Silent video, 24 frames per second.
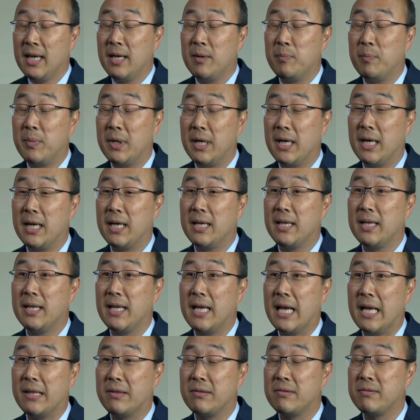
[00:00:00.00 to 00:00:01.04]
But
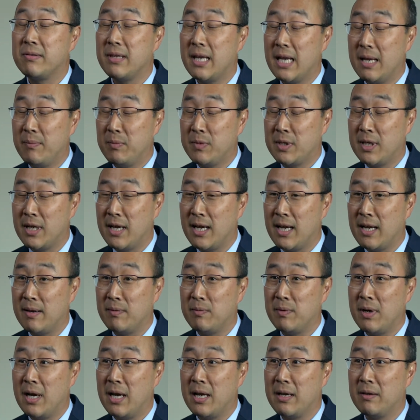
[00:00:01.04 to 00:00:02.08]
at the same
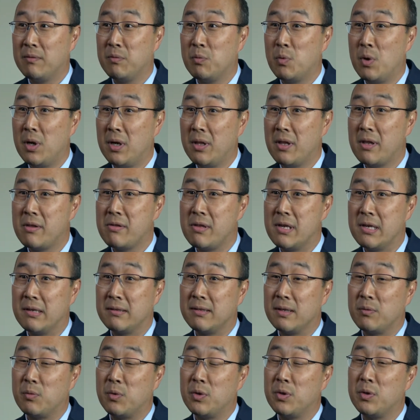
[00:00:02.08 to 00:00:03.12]
time, one of the things
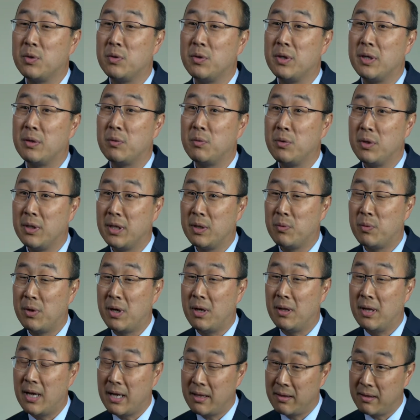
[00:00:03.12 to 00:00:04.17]
that we're doing really
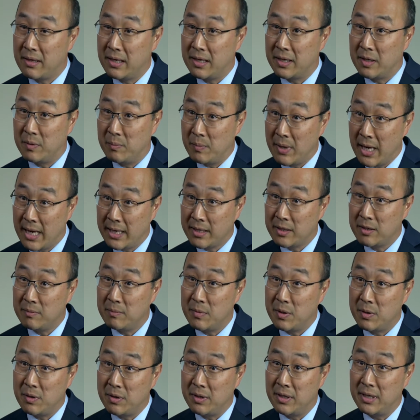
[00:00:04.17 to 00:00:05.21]
well, I think, in my
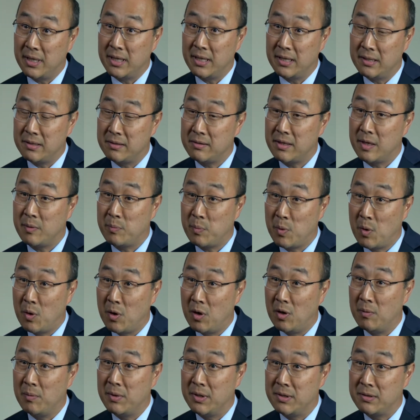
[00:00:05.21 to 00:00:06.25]
community in St.
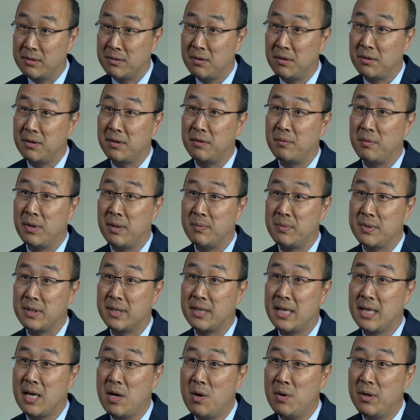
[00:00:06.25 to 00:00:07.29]
Paul, Minnesota, and Ramsey
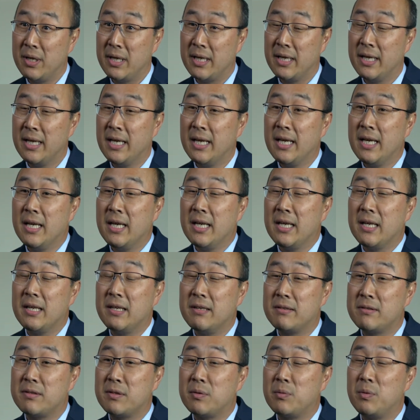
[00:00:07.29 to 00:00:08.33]
County,
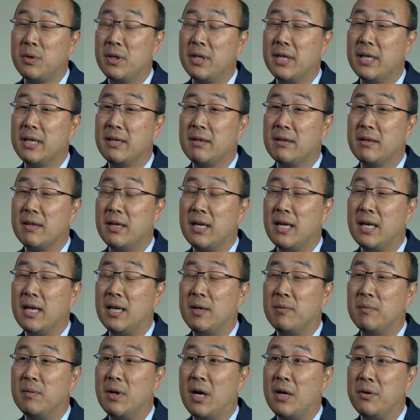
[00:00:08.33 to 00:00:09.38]
is to really
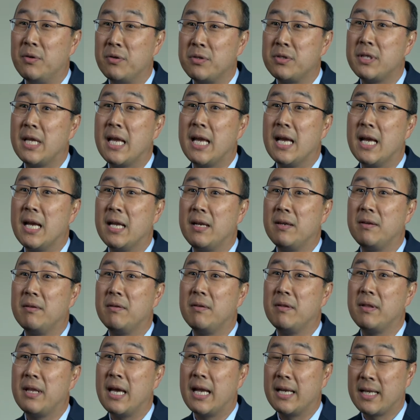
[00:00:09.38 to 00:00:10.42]
understand
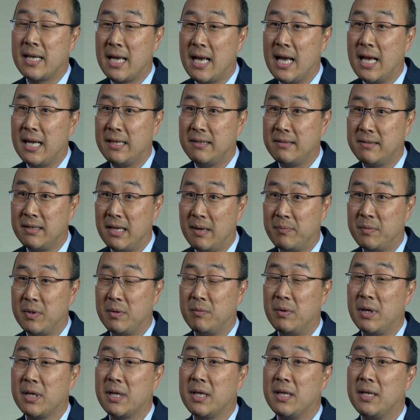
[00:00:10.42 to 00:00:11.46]
that concept and
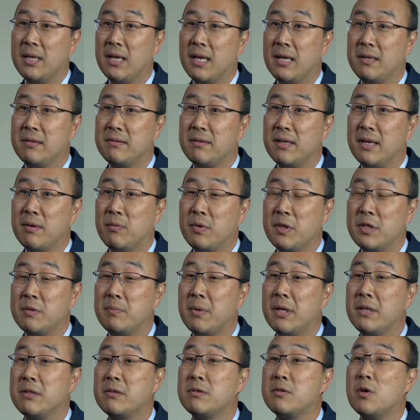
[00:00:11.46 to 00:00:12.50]
recognize that we
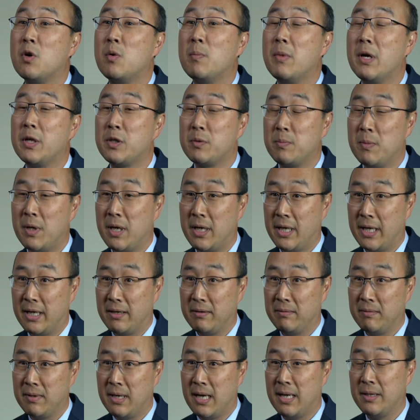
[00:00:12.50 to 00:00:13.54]
spend so much money
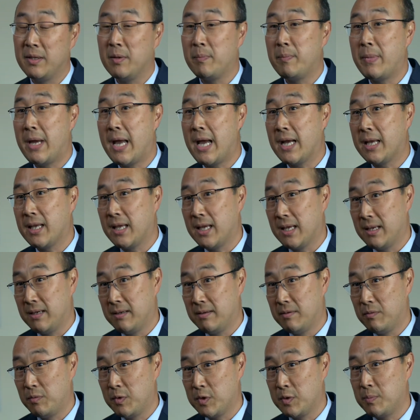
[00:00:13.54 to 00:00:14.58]
on the back
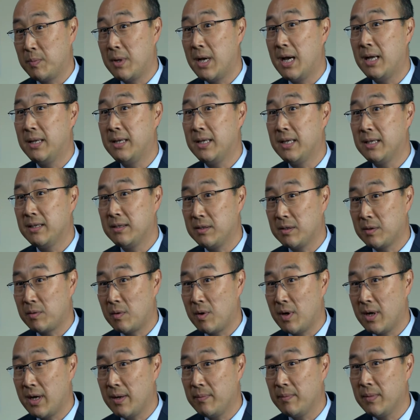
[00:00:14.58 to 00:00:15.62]
end responding to
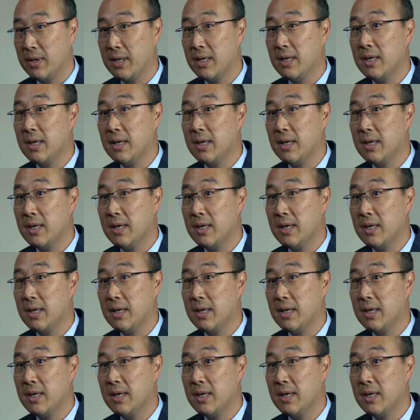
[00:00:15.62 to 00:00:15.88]
crime